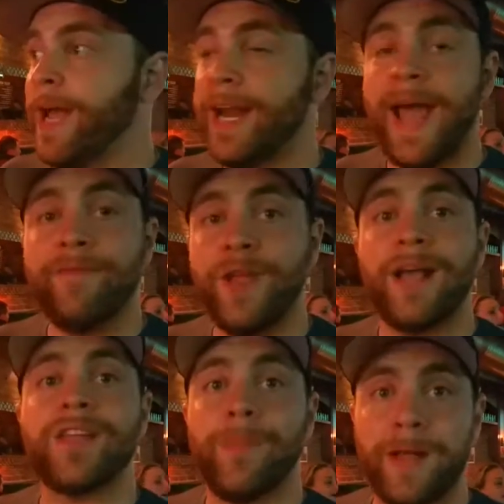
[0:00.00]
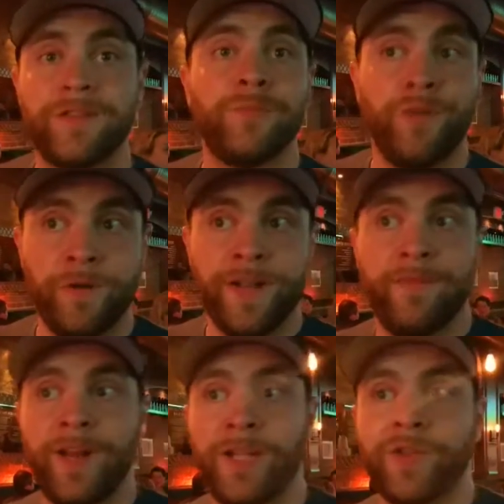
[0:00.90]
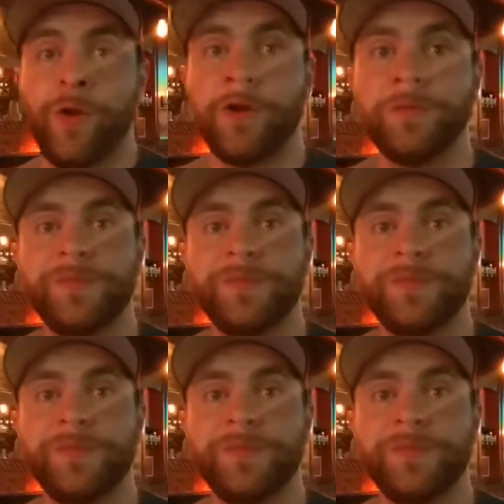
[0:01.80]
You got to have you guys come out to the brewery, give you a nice tour.